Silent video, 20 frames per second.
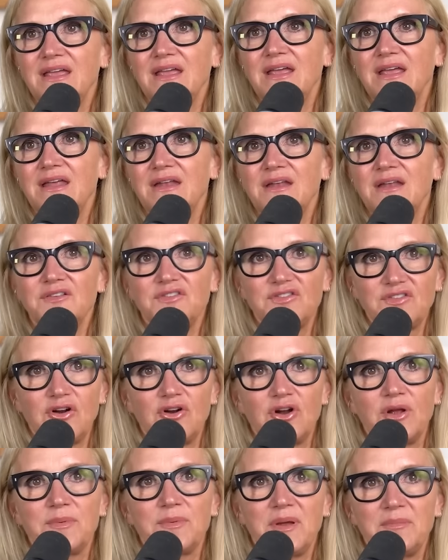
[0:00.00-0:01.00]
in
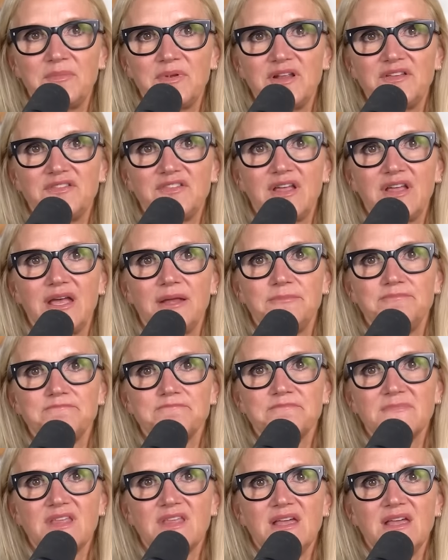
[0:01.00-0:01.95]
startup companies again.